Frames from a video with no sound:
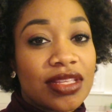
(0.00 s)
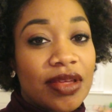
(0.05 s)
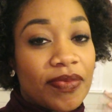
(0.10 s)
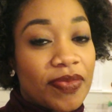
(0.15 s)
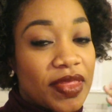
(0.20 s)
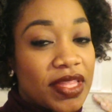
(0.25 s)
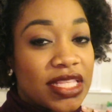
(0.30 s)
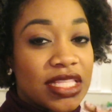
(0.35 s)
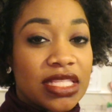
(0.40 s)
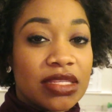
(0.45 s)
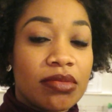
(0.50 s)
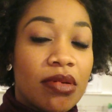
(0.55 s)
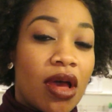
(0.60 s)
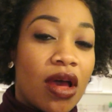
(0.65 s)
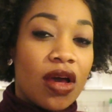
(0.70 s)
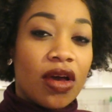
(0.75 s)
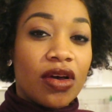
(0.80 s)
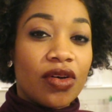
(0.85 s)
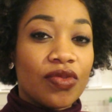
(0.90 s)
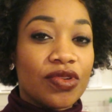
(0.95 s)
something
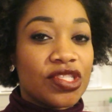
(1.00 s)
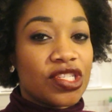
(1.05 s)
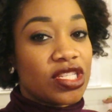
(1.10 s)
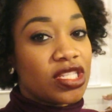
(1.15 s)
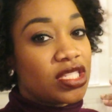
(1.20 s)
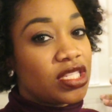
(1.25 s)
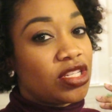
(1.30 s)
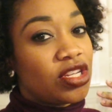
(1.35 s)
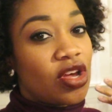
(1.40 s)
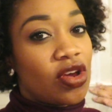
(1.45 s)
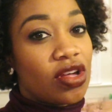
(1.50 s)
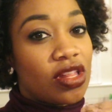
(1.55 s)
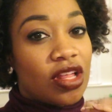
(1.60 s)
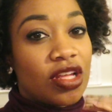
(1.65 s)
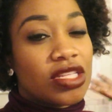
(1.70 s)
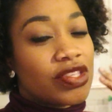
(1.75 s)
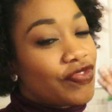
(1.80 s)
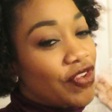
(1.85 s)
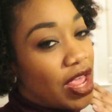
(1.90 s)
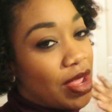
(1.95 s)
small, which is, you know,
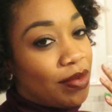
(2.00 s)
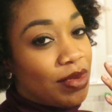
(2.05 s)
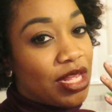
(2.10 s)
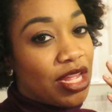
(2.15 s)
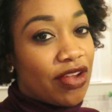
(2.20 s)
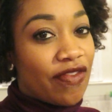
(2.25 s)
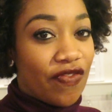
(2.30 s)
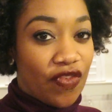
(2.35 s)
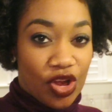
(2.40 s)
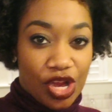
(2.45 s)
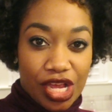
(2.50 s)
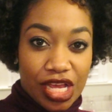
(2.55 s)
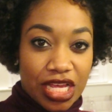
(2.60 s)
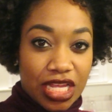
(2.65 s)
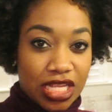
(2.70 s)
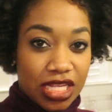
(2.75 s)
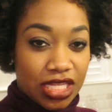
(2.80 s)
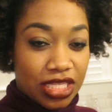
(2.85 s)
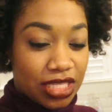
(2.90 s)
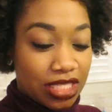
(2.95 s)
close family and
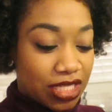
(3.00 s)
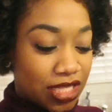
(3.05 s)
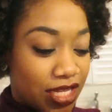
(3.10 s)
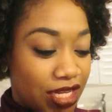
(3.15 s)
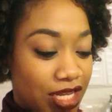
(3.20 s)
friends.